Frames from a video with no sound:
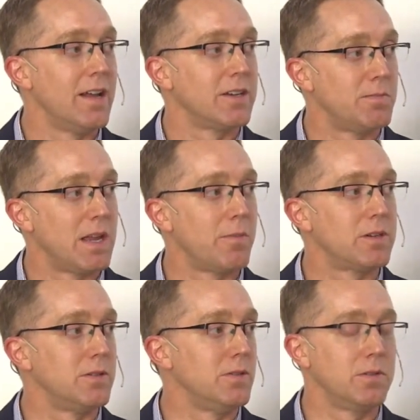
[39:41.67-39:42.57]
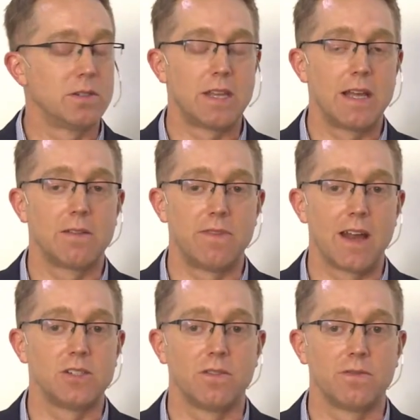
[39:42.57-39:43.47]
to be able to take
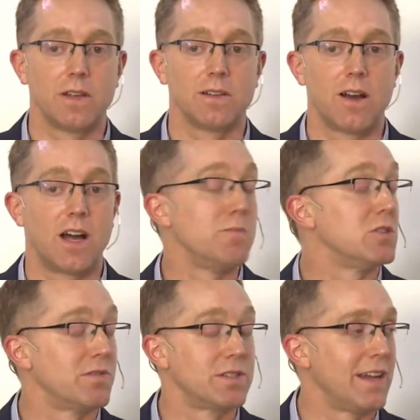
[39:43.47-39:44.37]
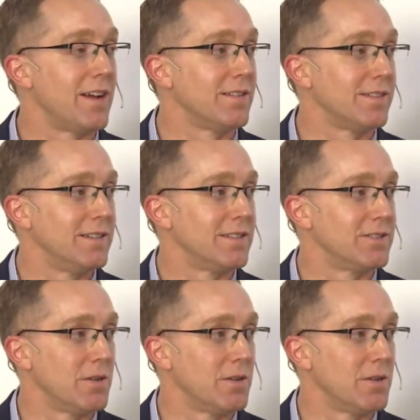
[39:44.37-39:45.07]
advantage of economies of scale. Mm -hmm. It's mm-hmm. a